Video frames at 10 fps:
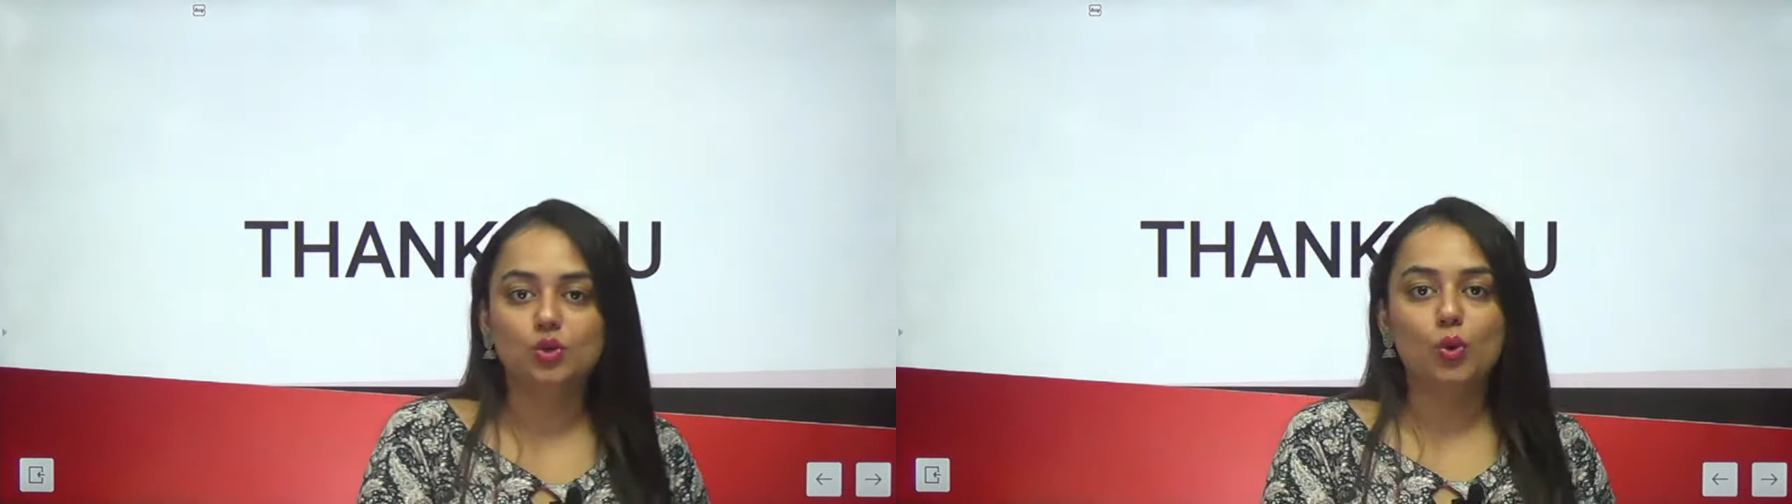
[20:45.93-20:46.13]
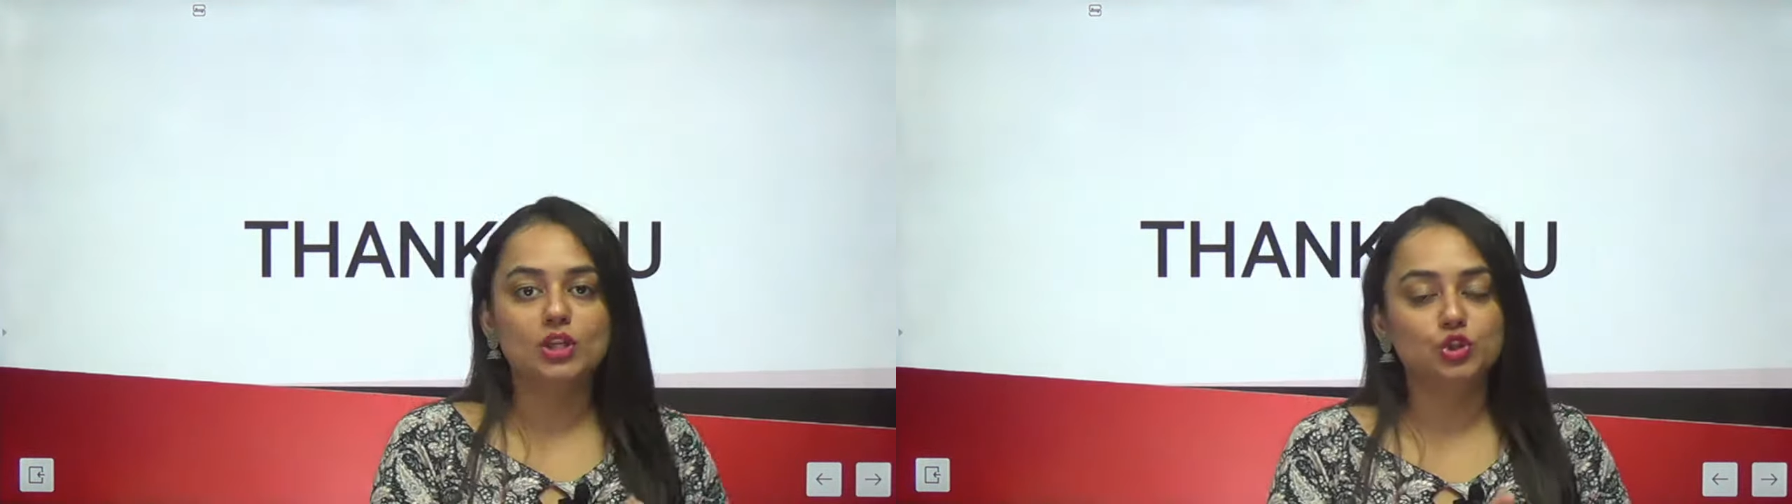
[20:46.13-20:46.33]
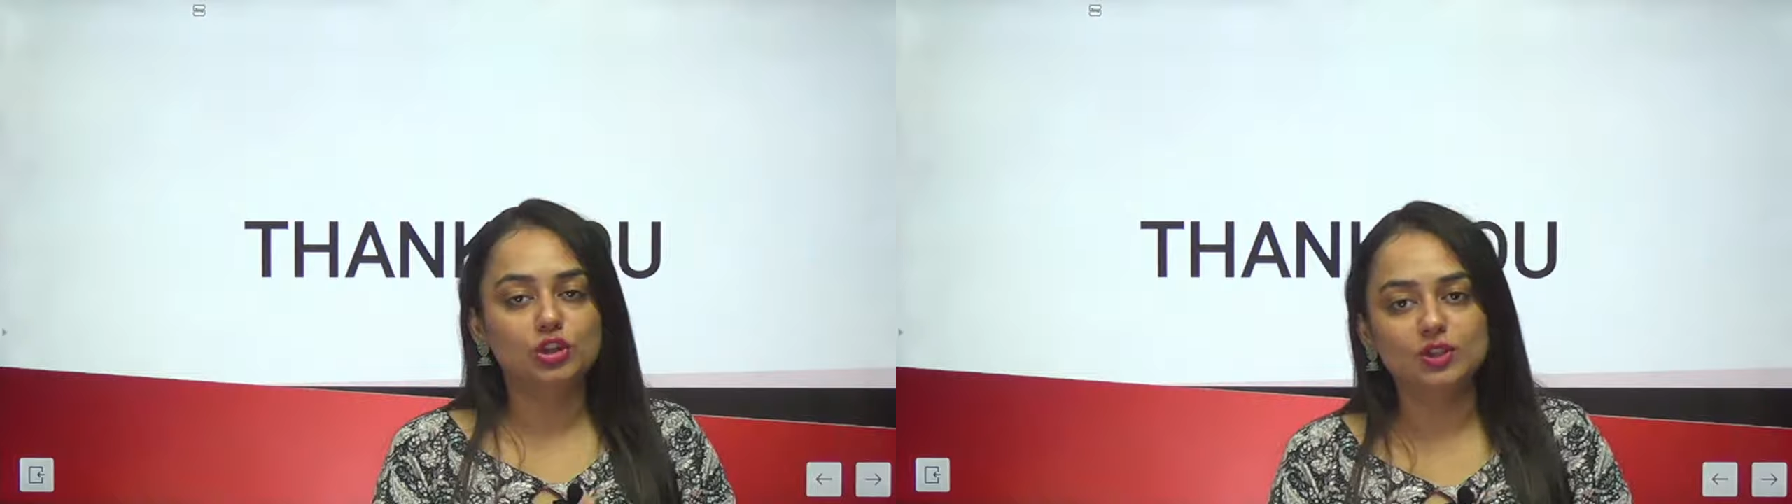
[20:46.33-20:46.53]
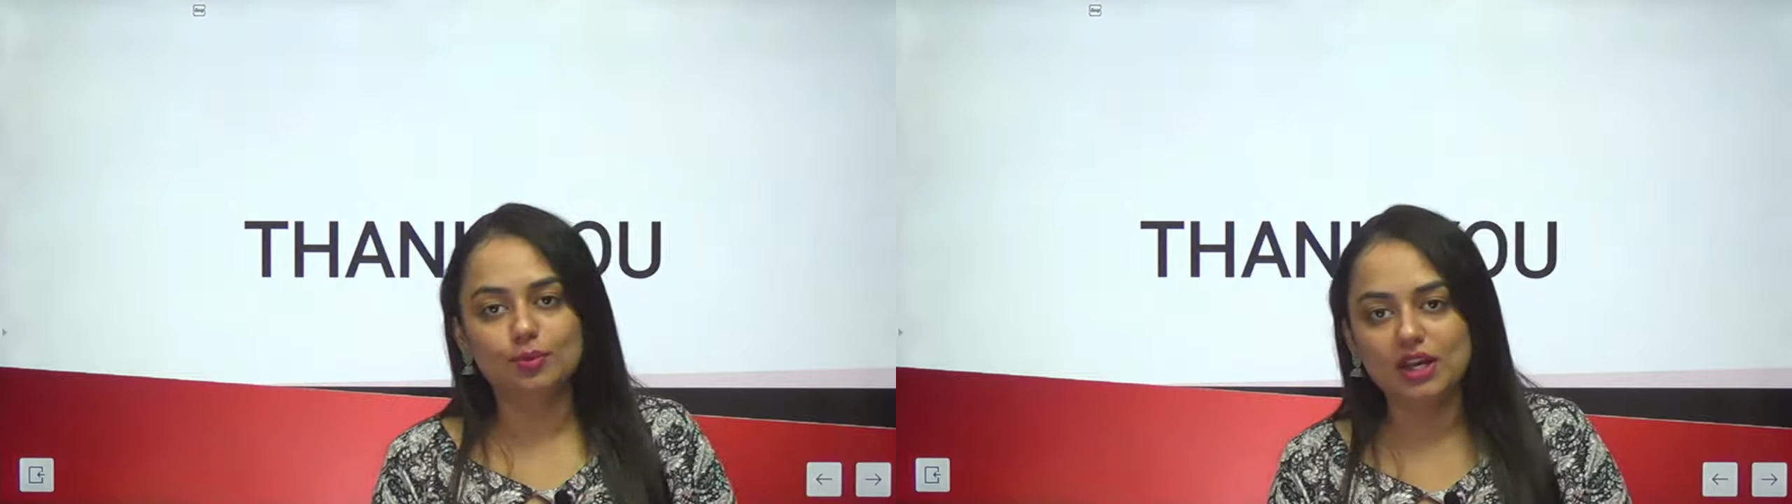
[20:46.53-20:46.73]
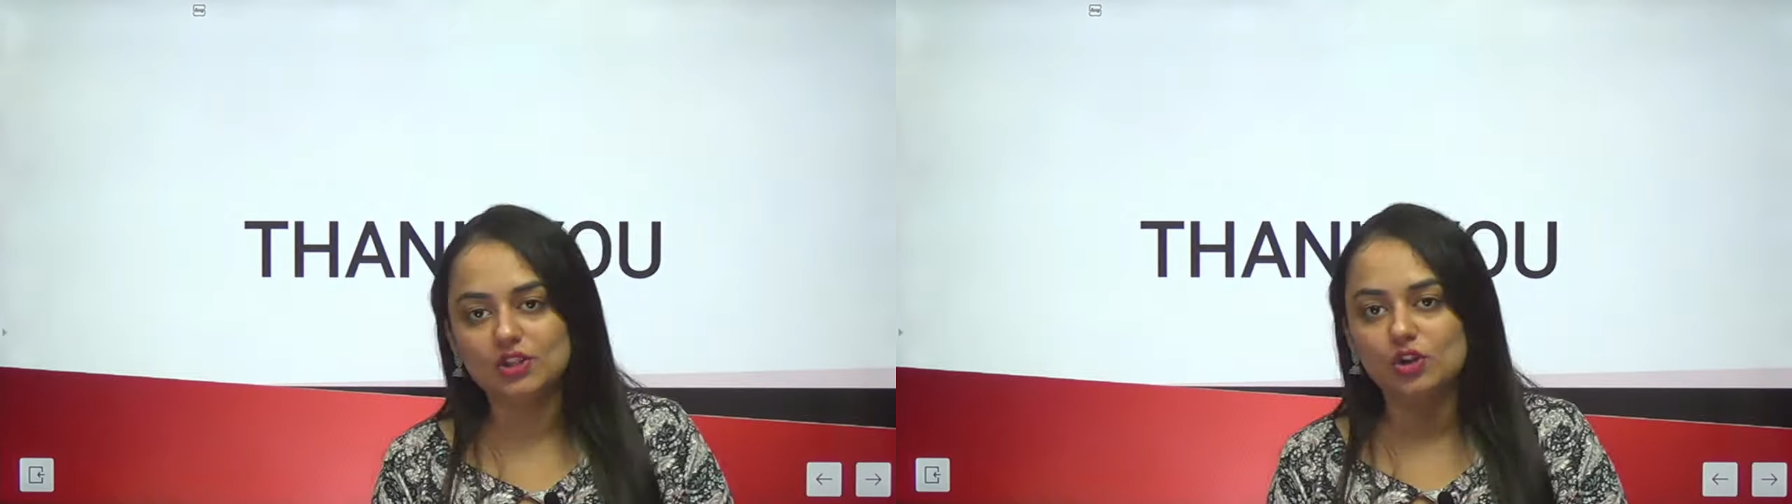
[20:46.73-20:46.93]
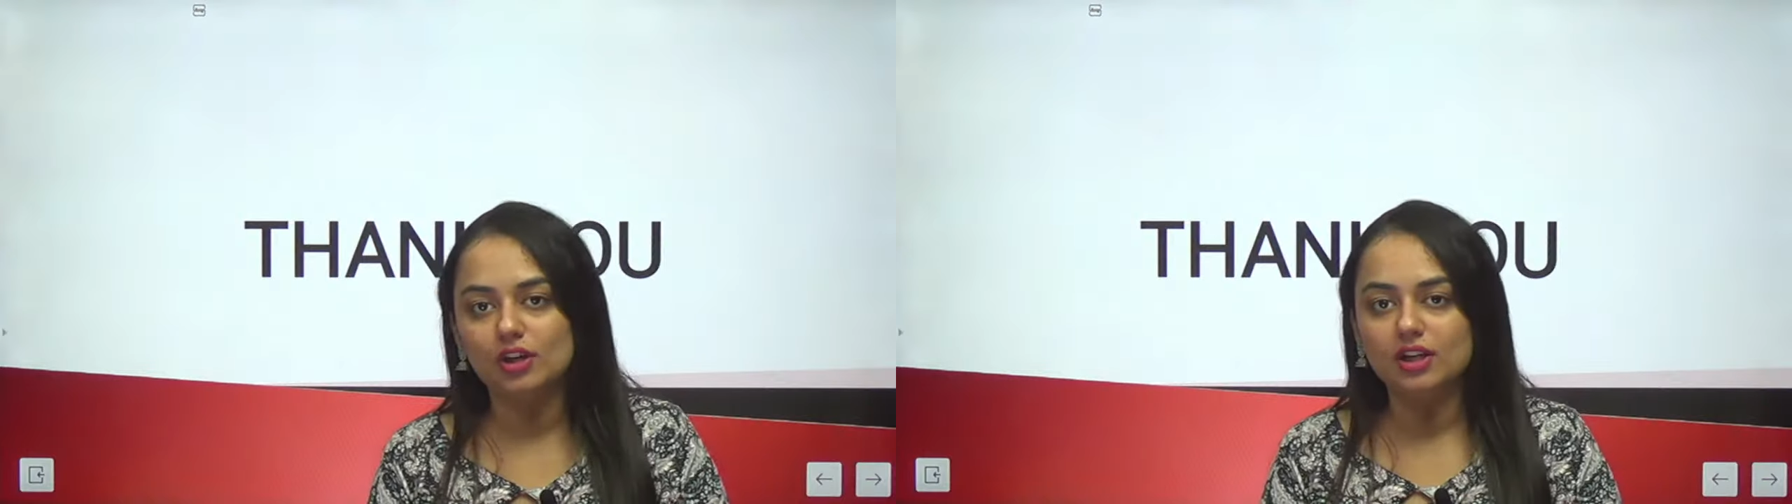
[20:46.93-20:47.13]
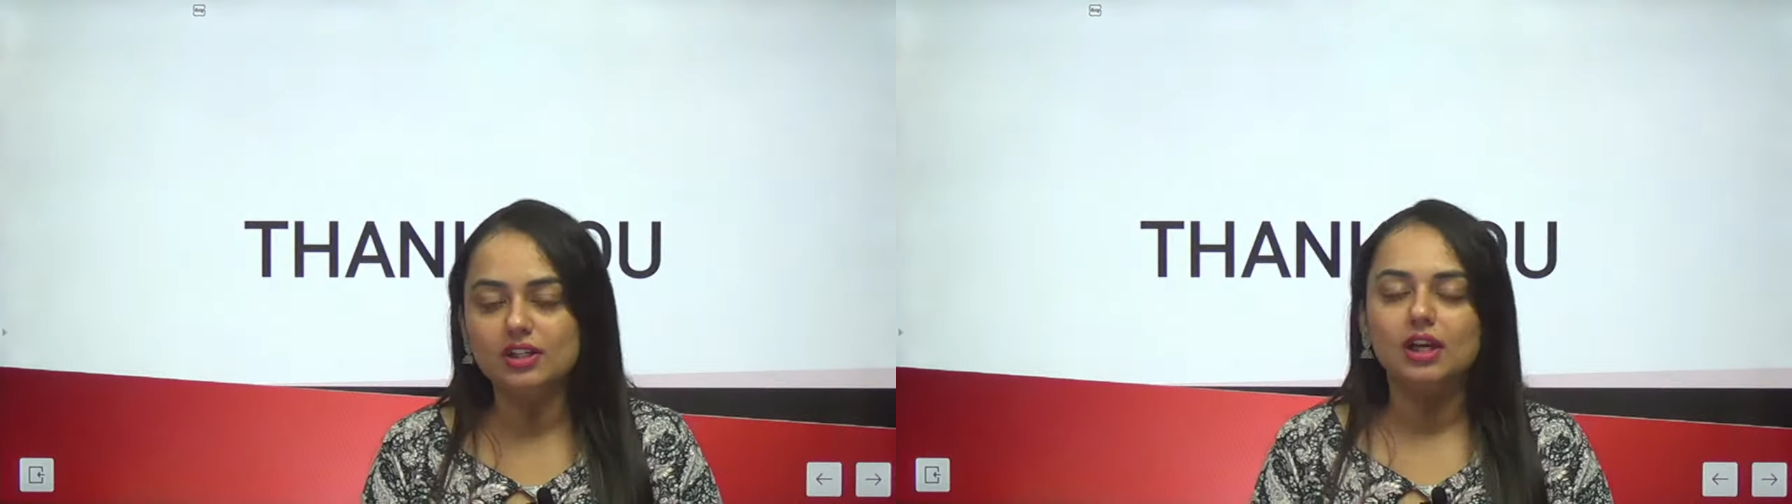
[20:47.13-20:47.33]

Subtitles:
questions based on it,